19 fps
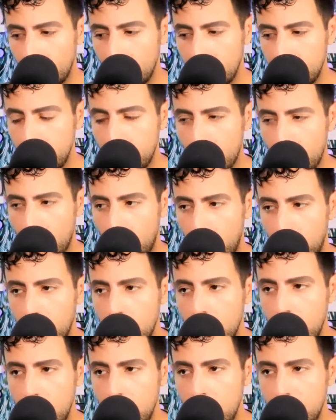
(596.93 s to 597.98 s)
you know,
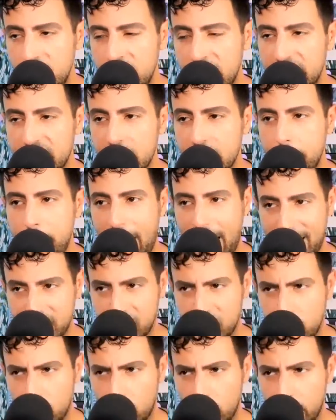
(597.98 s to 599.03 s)
she gives a
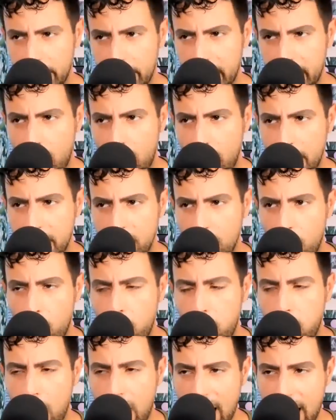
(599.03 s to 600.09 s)
backstory on
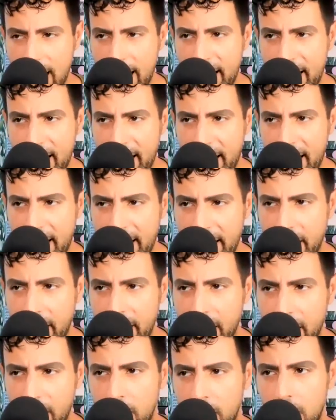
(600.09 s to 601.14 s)
why
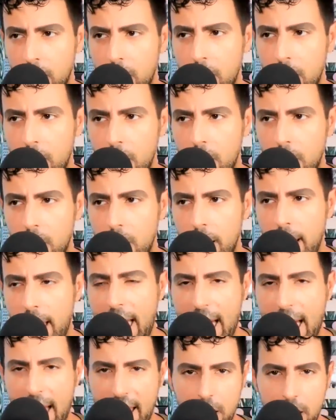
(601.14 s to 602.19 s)

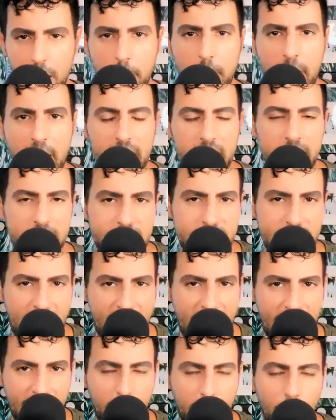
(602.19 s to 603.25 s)
Adam and
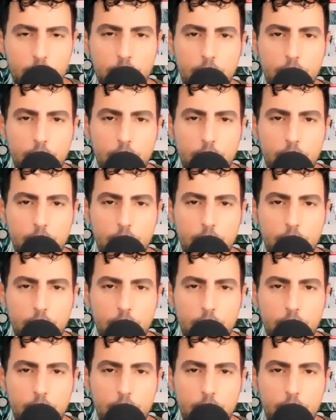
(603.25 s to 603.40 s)
Zack are